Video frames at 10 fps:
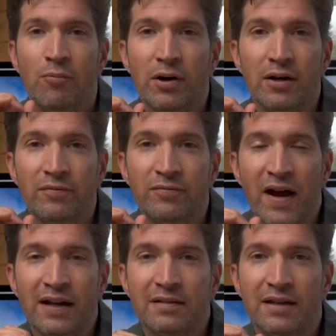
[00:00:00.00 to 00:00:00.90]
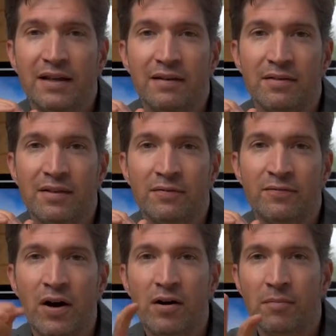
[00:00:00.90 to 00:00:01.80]
Well, finally, the
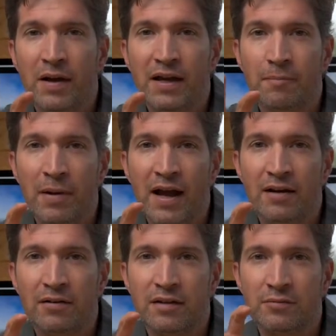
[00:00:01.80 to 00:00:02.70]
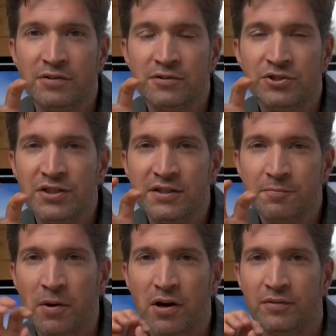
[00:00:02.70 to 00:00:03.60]
fog made a pattern that was
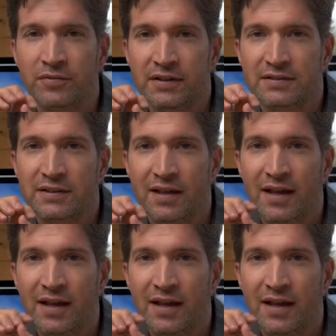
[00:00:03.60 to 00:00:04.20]
just perfect.